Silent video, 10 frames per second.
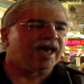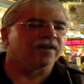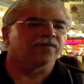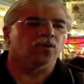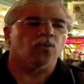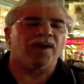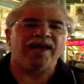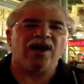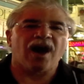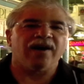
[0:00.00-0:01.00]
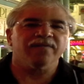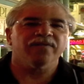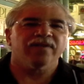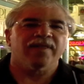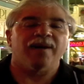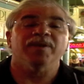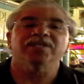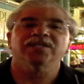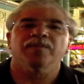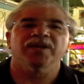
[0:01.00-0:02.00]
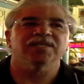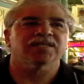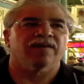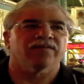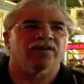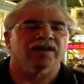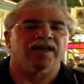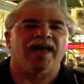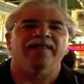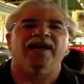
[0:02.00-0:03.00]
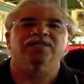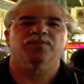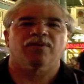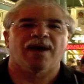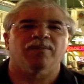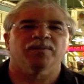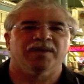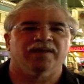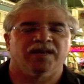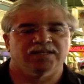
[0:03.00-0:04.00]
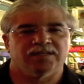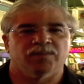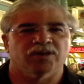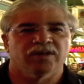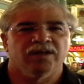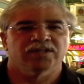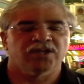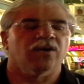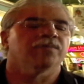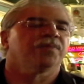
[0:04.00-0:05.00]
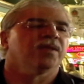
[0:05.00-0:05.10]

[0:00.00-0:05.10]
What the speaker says: And if you're way off, that means somebody's suffering, and that's probably the customer. So